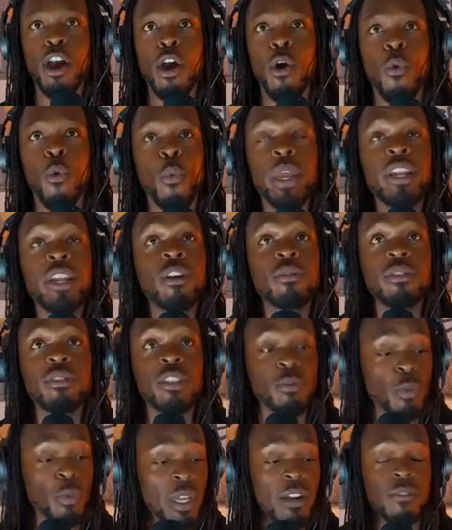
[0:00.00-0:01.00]
we
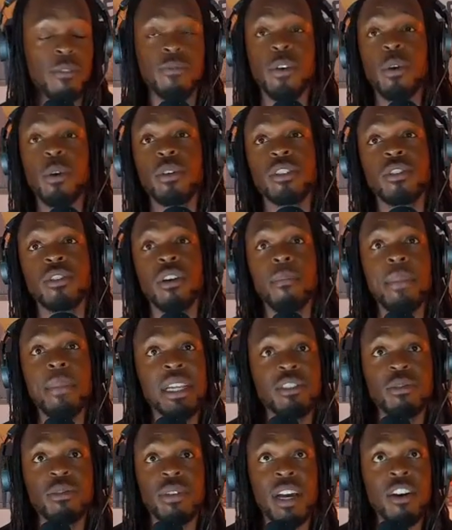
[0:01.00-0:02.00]
don't focus on
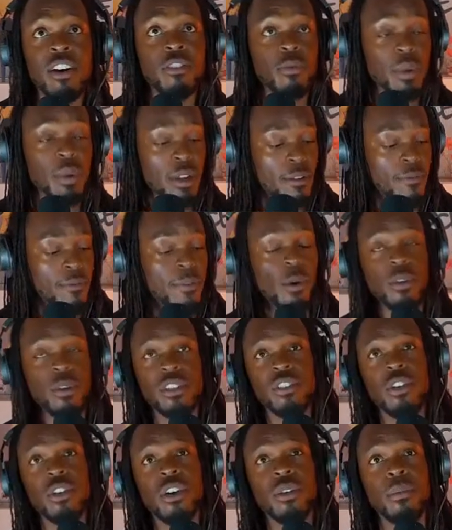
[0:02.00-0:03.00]
mental health. We don't
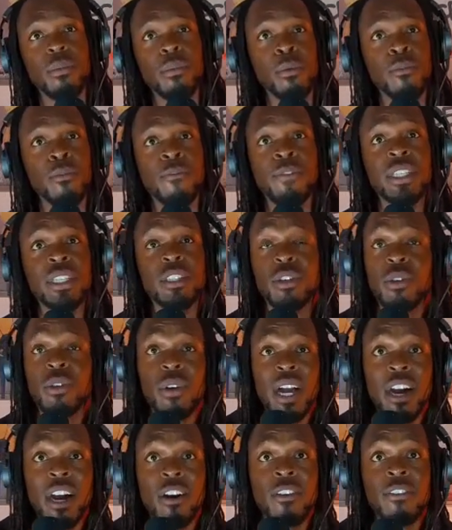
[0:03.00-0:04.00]
focus on physical
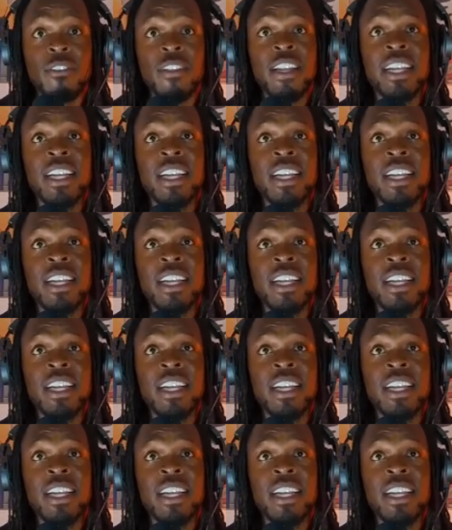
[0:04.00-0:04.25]
health.